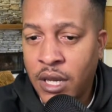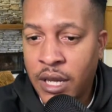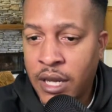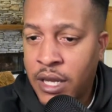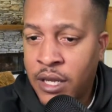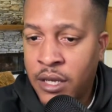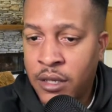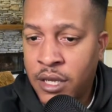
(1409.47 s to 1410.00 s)

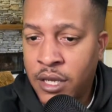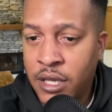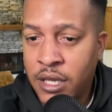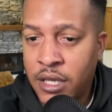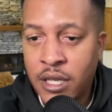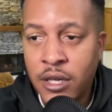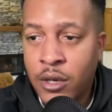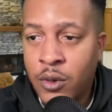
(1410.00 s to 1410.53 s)
and it
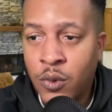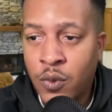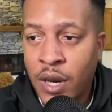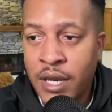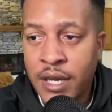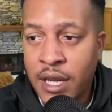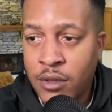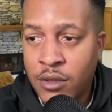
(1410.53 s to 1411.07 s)
can go right
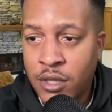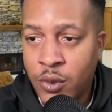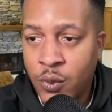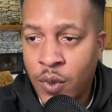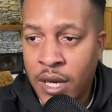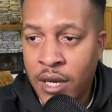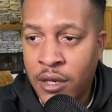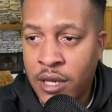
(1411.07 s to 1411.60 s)
down to the
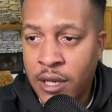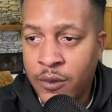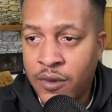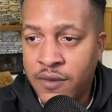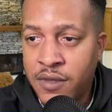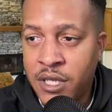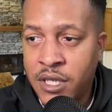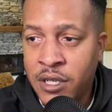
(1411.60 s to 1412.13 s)
wire, like we've
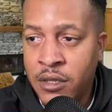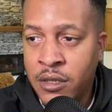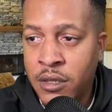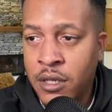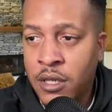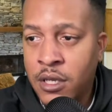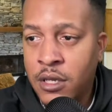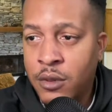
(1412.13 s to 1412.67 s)
seen
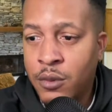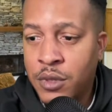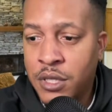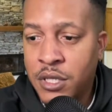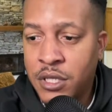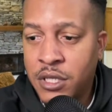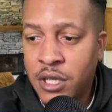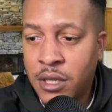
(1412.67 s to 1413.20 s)
with
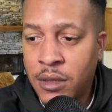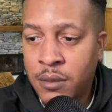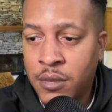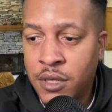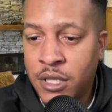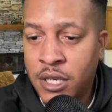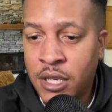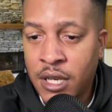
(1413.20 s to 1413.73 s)
these
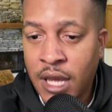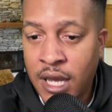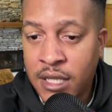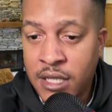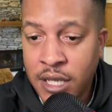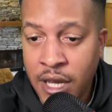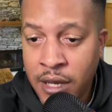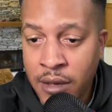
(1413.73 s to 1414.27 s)
teams in the last
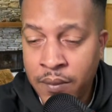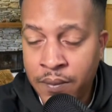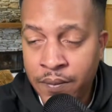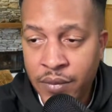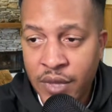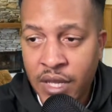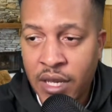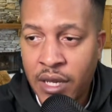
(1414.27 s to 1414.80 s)
game
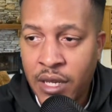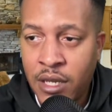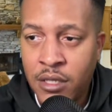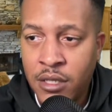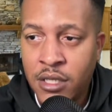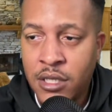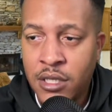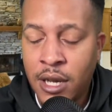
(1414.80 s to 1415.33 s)
and
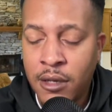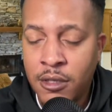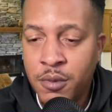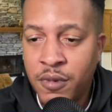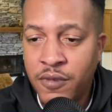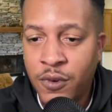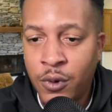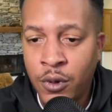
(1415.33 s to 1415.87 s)
just times
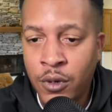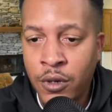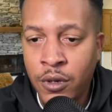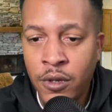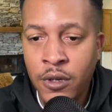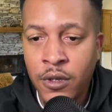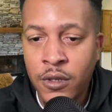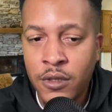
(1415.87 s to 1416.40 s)
before.
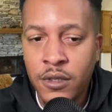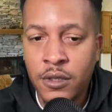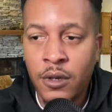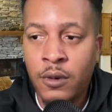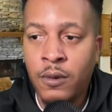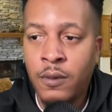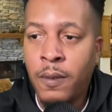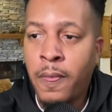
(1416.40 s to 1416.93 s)

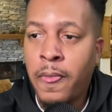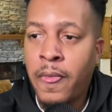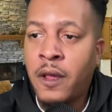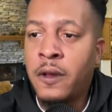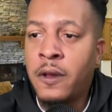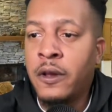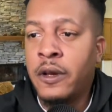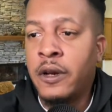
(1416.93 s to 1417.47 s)
So
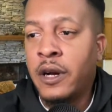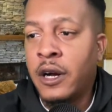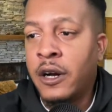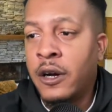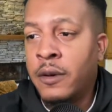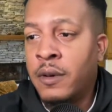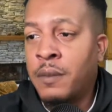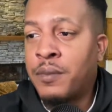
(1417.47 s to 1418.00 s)

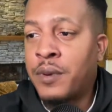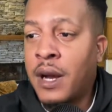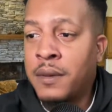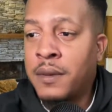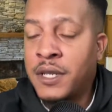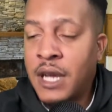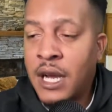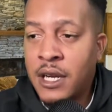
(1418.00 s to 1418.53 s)
I'm
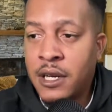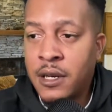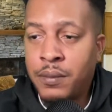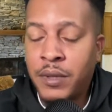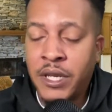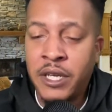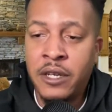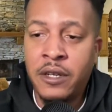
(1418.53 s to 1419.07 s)
probably not gonna
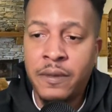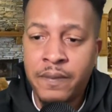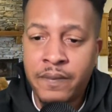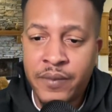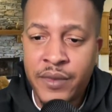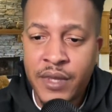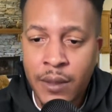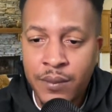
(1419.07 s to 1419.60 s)
play it.
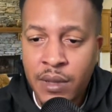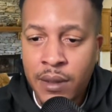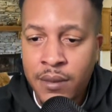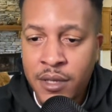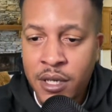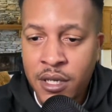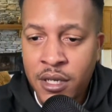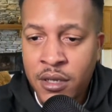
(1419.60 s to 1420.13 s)
I'm probably
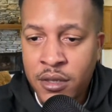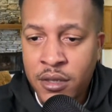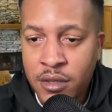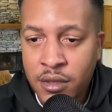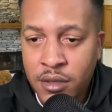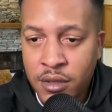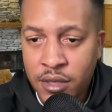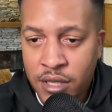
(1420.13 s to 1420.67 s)
gonna
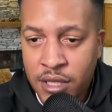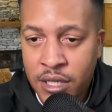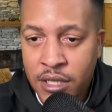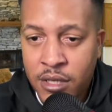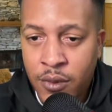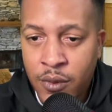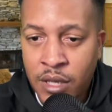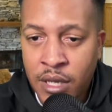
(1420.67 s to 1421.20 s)
stick to
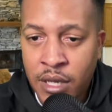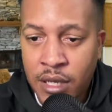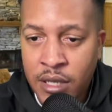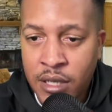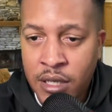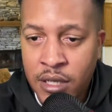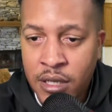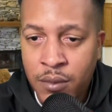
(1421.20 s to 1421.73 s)

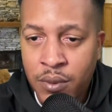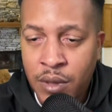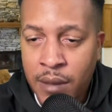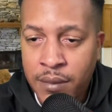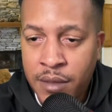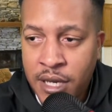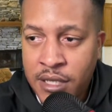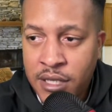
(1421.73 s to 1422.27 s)
the prop
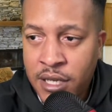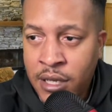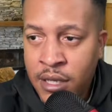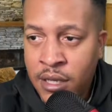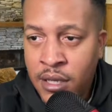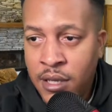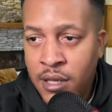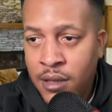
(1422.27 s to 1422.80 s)
that I said.
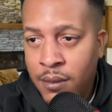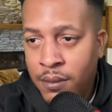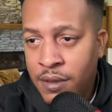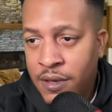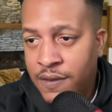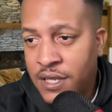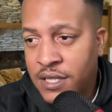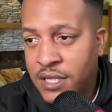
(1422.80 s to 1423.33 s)
But
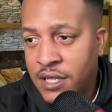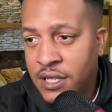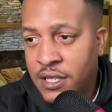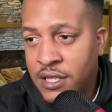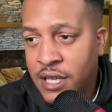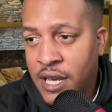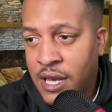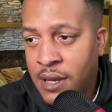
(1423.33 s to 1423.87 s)
if I see this
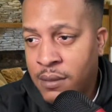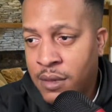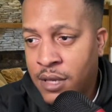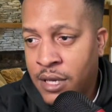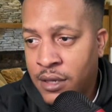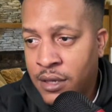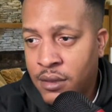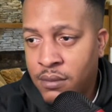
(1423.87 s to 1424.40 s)
game
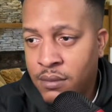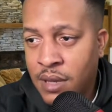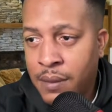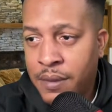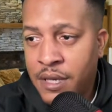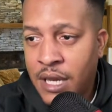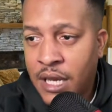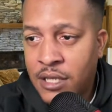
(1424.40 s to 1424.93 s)
like maybe
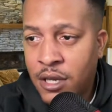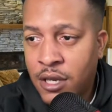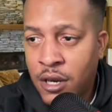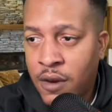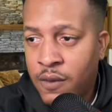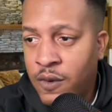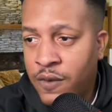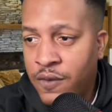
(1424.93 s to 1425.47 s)
not start
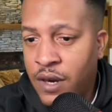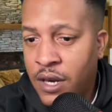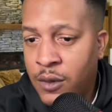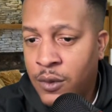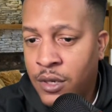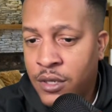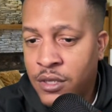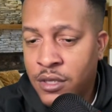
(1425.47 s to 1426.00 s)
off with
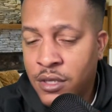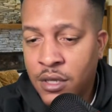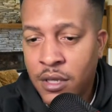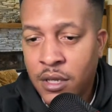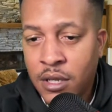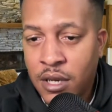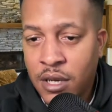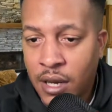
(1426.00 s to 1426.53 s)
fireworks,
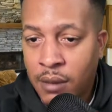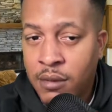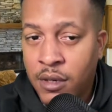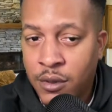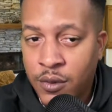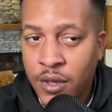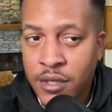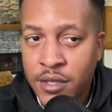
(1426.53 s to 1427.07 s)
I'm gonna
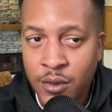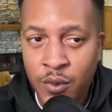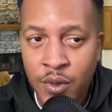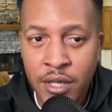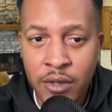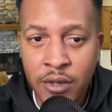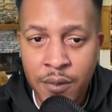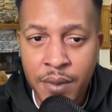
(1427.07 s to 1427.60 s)
run to the
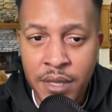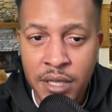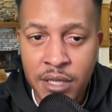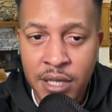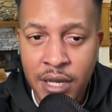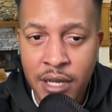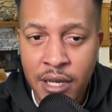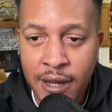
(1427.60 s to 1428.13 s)
window and bet the
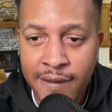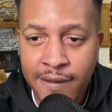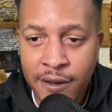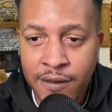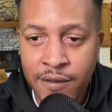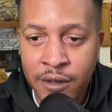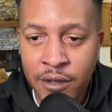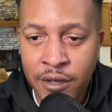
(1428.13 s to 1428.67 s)
second half
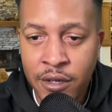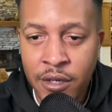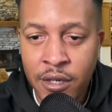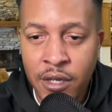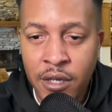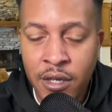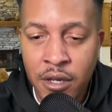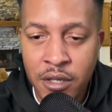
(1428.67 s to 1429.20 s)
over.
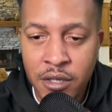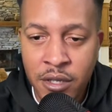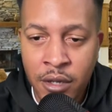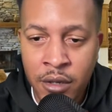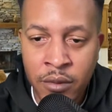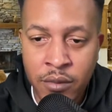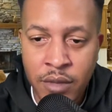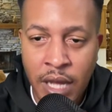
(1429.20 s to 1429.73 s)

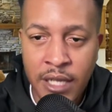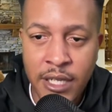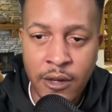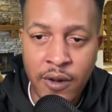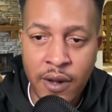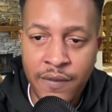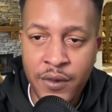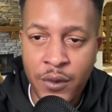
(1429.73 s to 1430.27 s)
So that's how
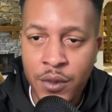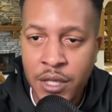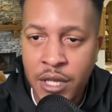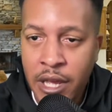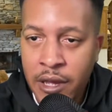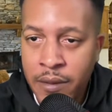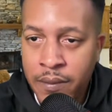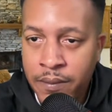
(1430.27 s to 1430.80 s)
I'm viewing the
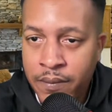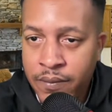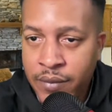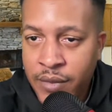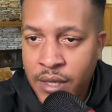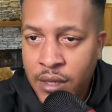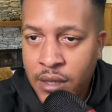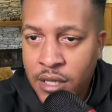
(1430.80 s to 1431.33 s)
game.
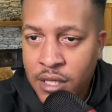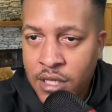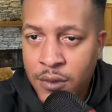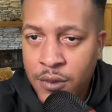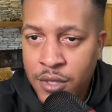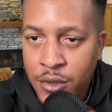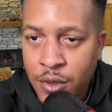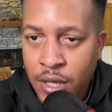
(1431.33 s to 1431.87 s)
Let's see
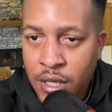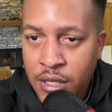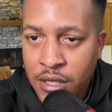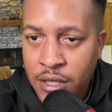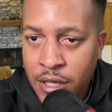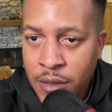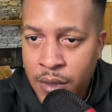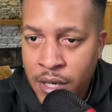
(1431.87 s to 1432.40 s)
what you guys
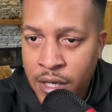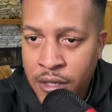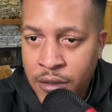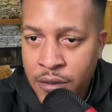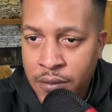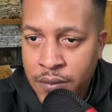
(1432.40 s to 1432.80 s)
think about it.